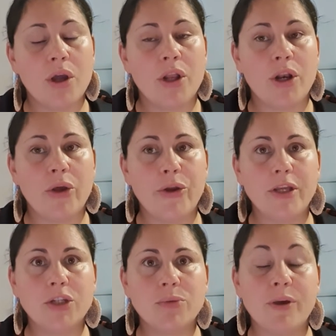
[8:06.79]

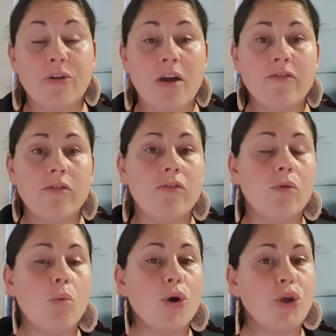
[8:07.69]
Learning to be grateful for
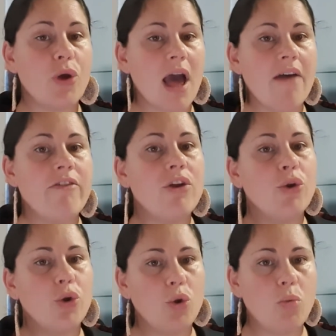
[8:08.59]
what you have and
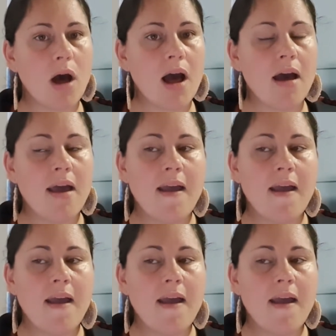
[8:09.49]
who you are,